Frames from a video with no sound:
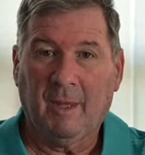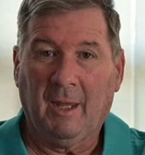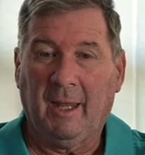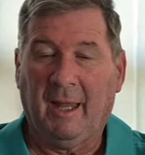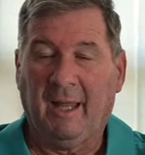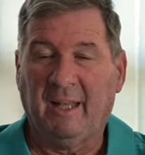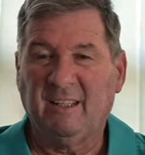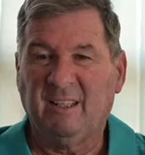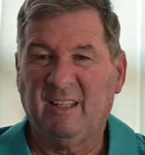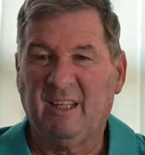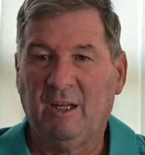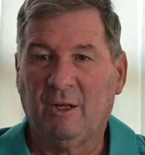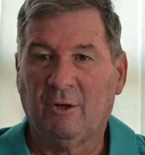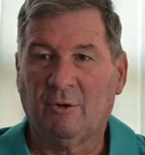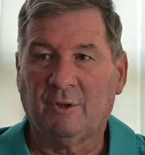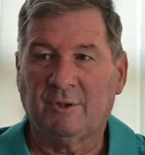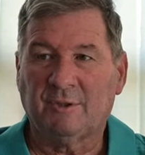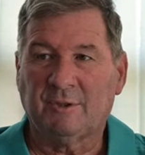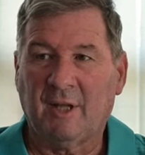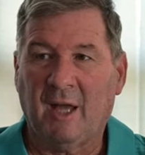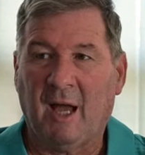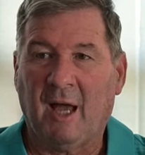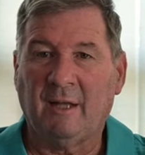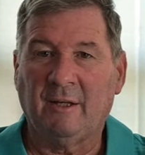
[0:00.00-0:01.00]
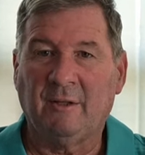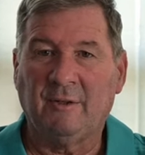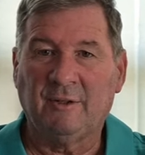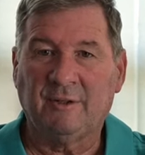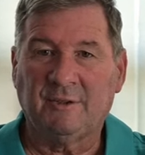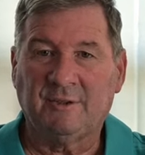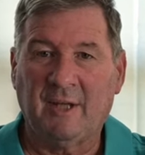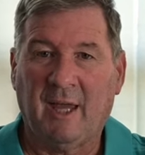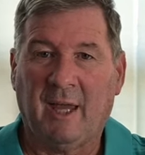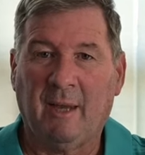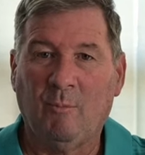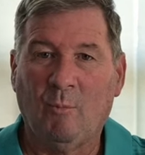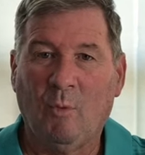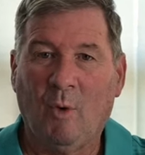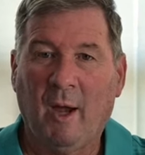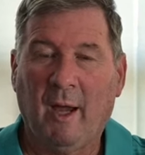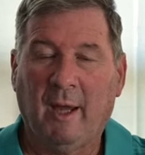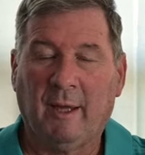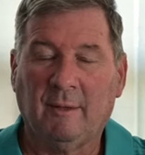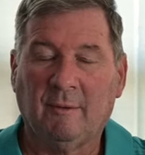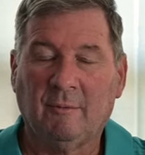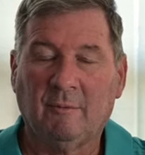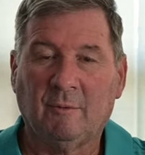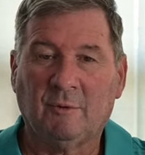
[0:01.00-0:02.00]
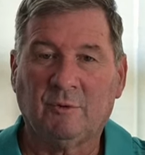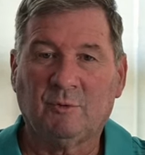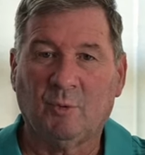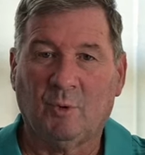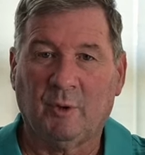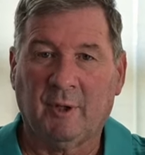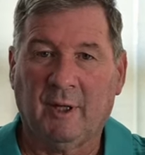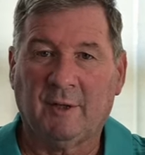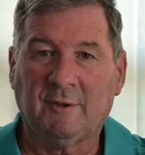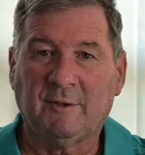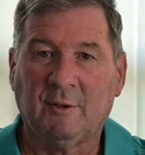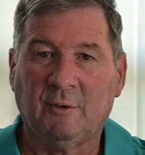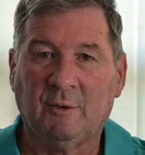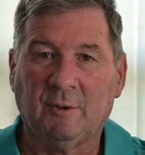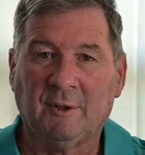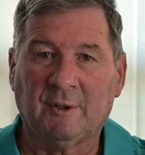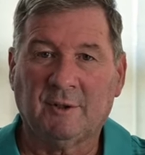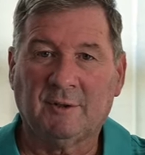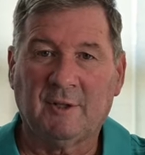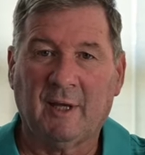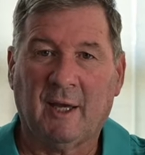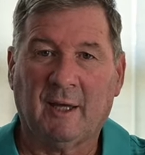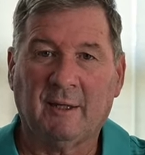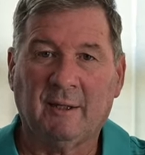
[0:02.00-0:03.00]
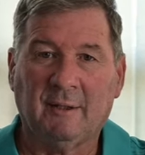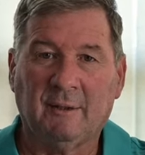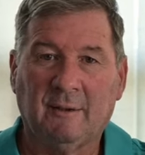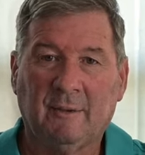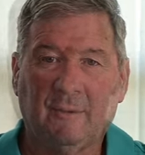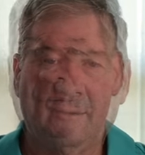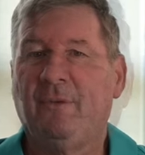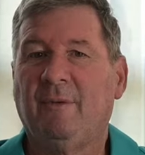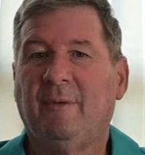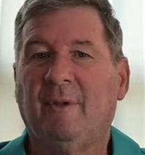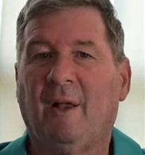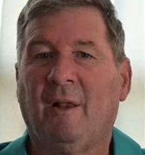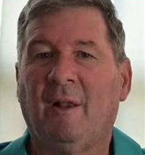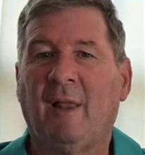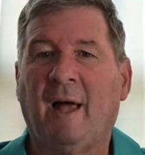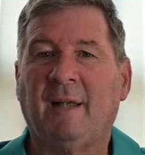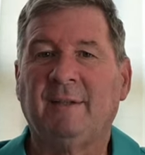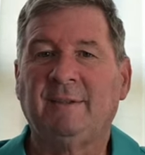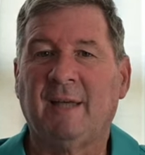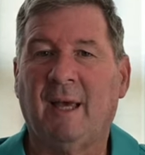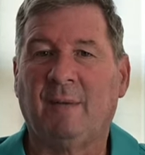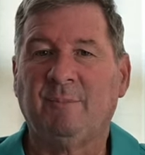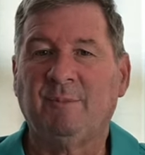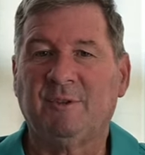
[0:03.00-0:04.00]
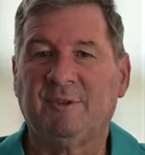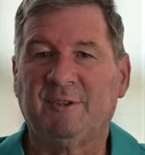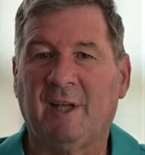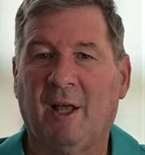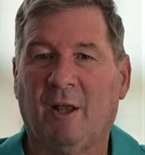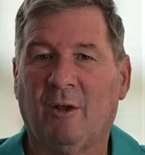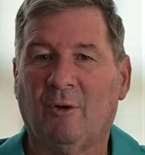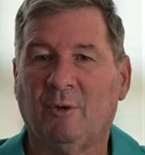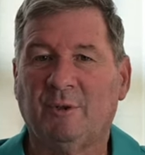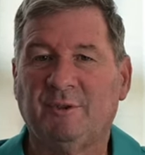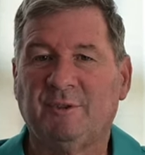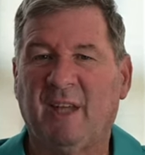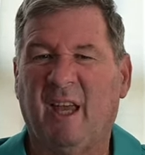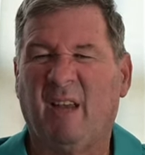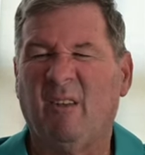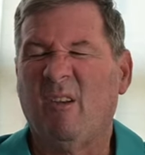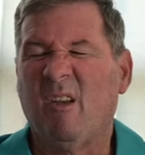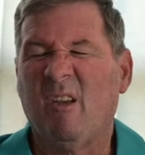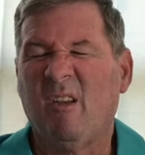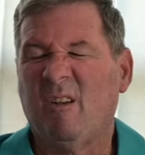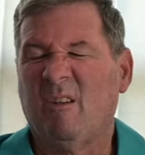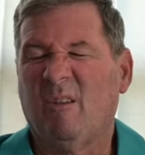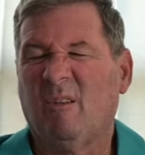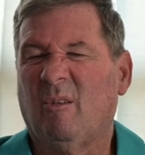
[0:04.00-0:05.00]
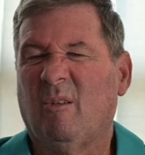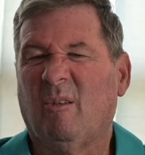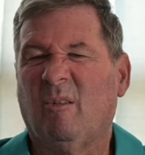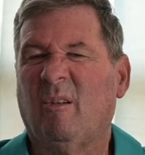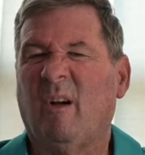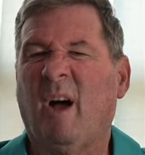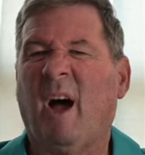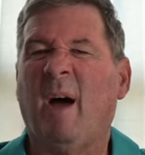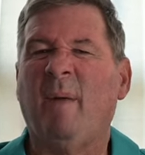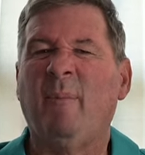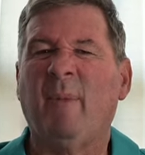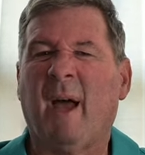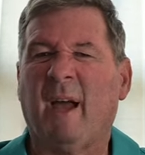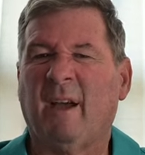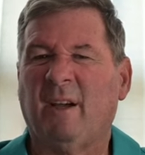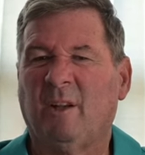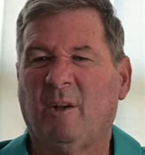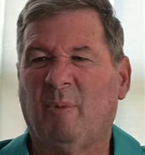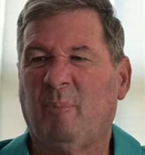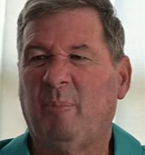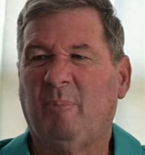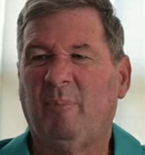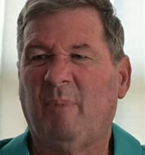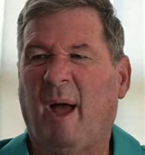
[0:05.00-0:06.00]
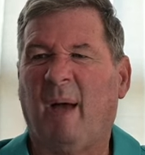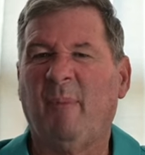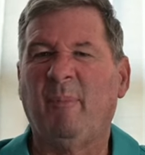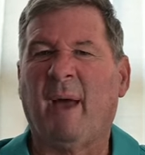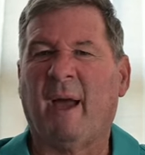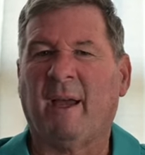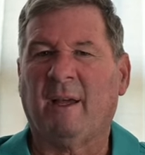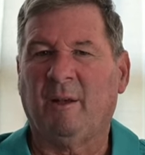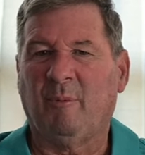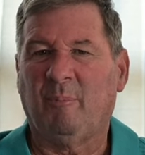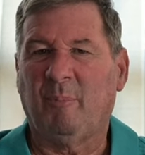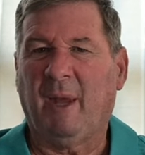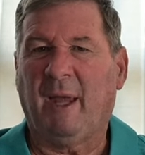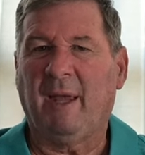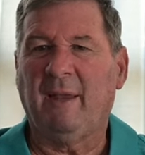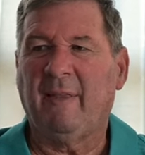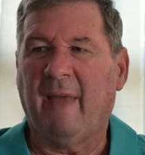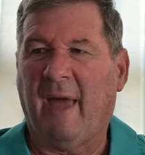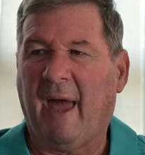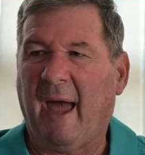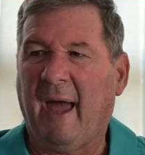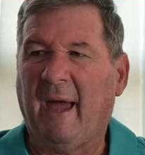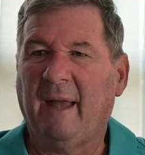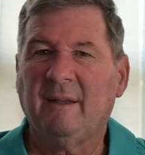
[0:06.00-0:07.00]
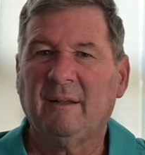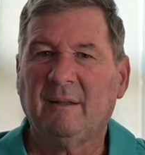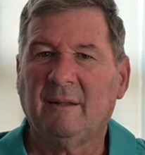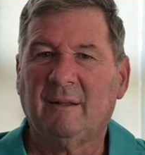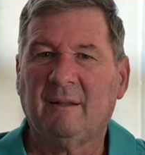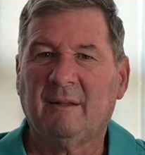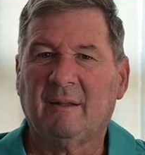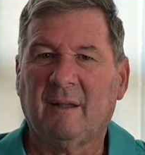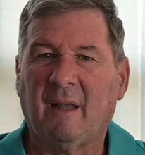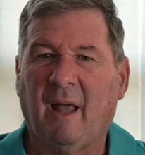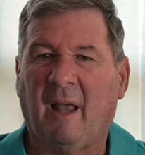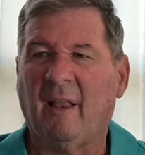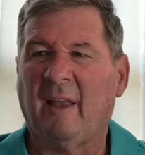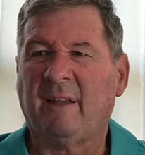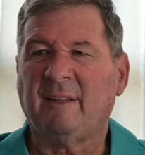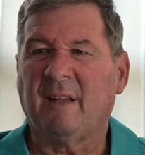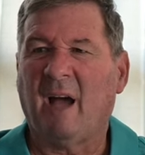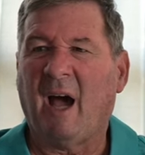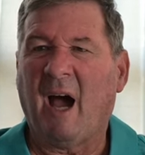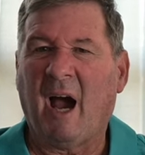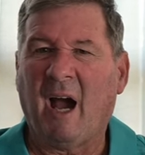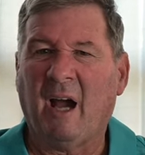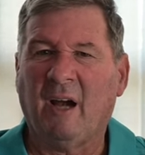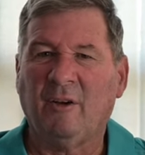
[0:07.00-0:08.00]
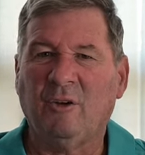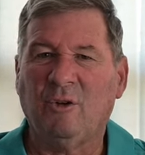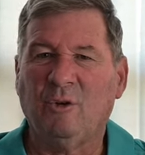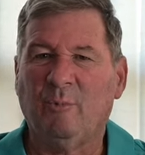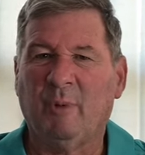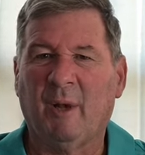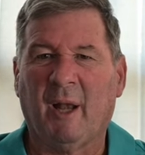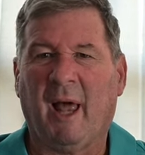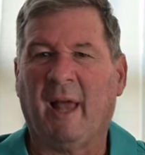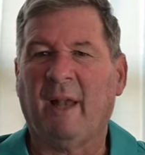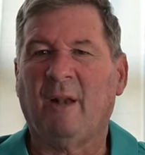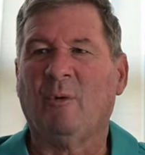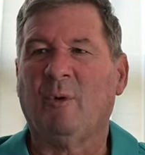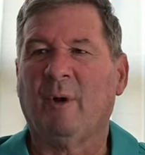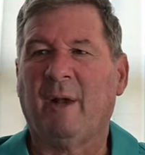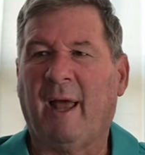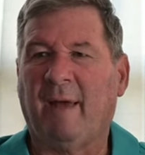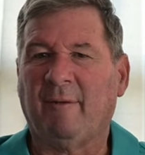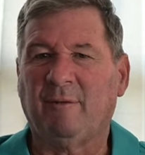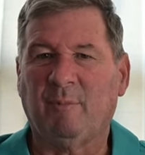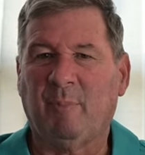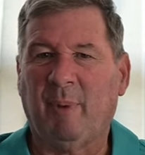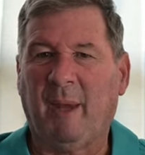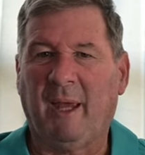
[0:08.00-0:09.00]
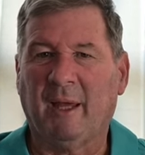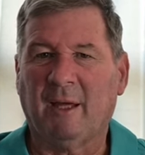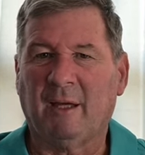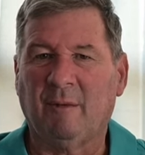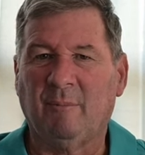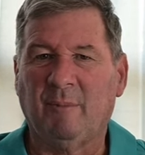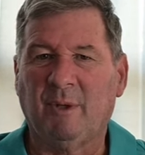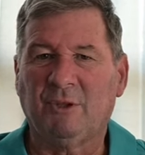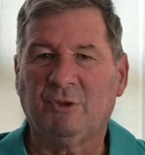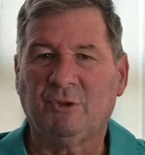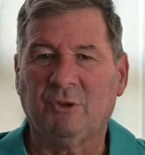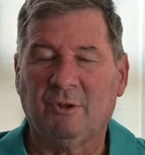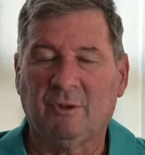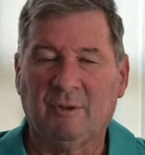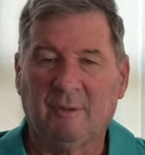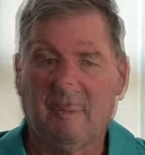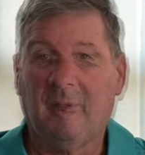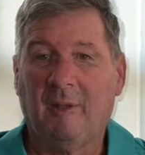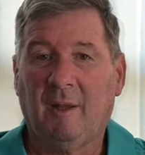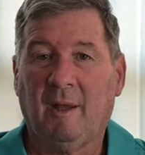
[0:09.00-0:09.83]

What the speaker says: And gear is kind of the same way, which we'll get to in a second. A lot of times a seller would say, "Well, I'm not gonna pay that. I'd like to hire you, but I don't want to have to pay a commission."